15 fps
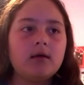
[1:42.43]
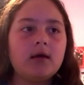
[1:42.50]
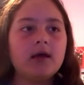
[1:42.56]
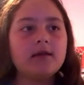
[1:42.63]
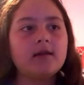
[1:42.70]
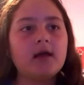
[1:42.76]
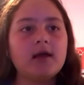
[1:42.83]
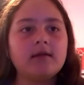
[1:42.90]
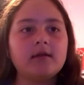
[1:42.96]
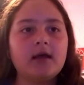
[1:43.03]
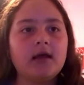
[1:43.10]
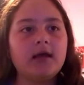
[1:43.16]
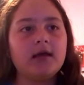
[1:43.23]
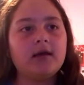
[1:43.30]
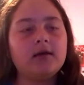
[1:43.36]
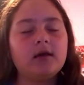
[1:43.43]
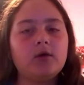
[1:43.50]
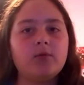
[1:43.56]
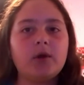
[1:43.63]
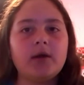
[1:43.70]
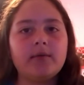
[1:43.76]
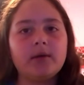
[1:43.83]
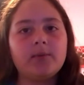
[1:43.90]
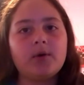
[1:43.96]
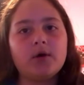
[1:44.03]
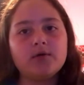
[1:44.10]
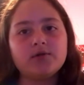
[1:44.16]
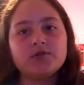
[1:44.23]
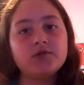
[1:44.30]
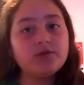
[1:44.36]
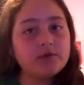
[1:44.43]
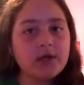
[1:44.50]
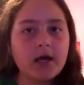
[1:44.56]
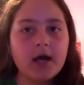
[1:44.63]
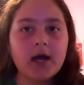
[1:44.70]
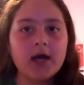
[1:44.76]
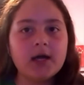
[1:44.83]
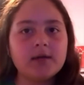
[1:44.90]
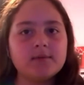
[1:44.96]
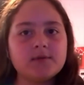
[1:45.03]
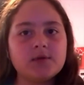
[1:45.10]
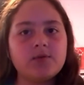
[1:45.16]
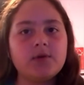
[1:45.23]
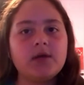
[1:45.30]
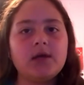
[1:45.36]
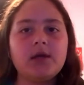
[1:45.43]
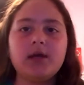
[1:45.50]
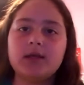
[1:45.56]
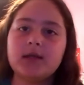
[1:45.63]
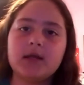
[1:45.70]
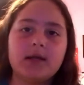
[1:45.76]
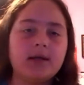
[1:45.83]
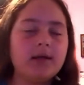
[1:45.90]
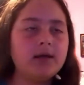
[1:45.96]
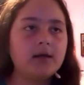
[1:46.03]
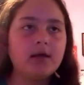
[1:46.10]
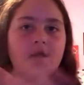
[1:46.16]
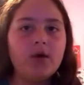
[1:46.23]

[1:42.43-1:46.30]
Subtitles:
and then like I'll probably post 2 times a week, and then